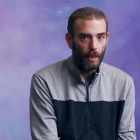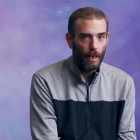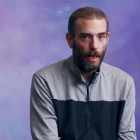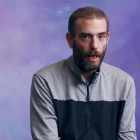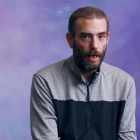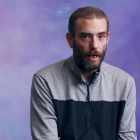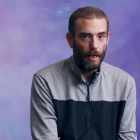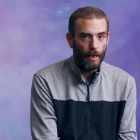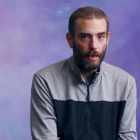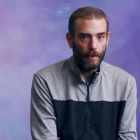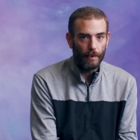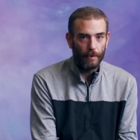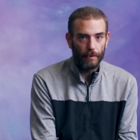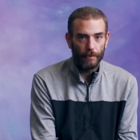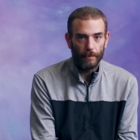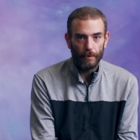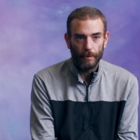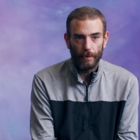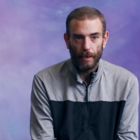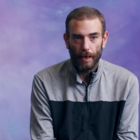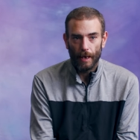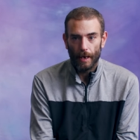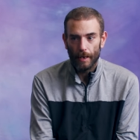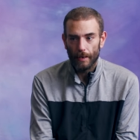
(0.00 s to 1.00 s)
and
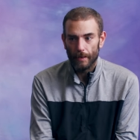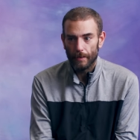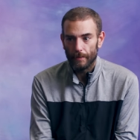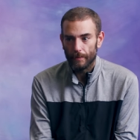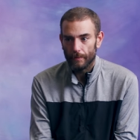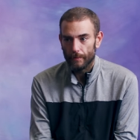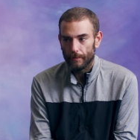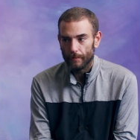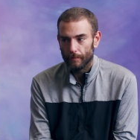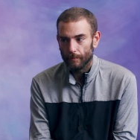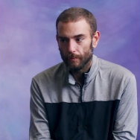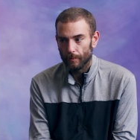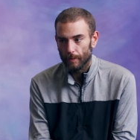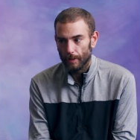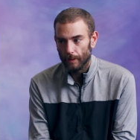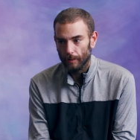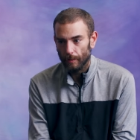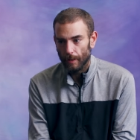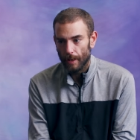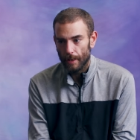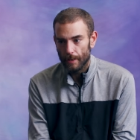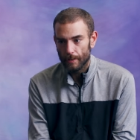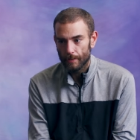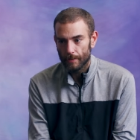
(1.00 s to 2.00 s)
I
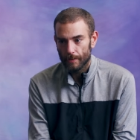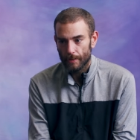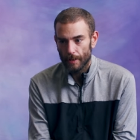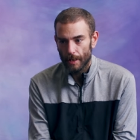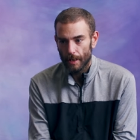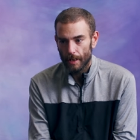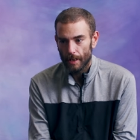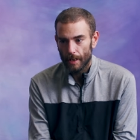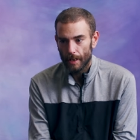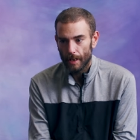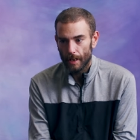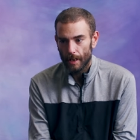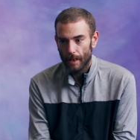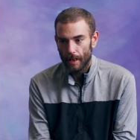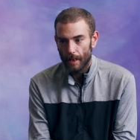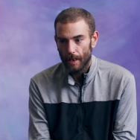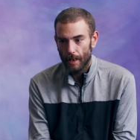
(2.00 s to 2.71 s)
realized that